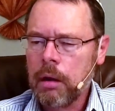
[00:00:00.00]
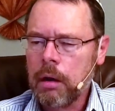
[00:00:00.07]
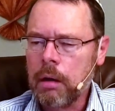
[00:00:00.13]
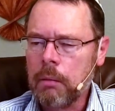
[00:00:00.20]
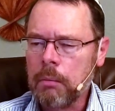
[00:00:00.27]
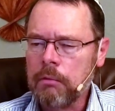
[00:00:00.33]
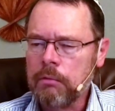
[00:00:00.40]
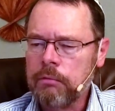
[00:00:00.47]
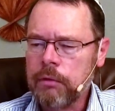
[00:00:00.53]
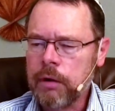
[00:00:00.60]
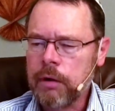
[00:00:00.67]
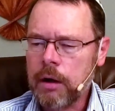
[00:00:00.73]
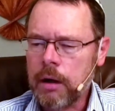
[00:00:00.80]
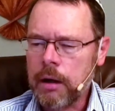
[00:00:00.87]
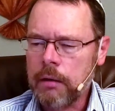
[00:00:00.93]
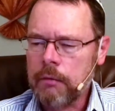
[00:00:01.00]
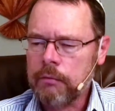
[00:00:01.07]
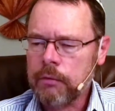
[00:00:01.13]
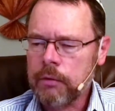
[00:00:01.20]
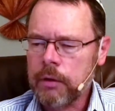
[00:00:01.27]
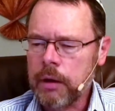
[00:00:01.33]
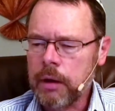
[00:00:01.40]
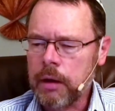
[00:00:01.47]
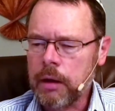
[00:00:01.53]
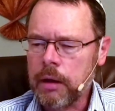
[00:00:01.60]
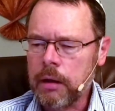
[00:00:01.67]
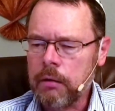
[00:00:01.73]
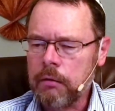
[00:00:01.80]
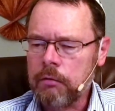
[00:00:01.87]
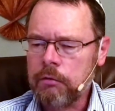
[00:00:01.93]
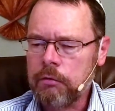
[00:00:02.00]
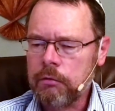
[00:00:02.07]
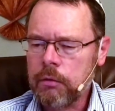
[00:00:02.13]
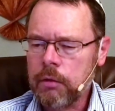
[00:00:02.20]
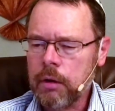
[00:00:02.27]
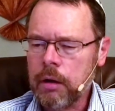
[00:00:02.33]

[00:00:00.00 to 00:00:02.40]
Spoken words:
Number 5 is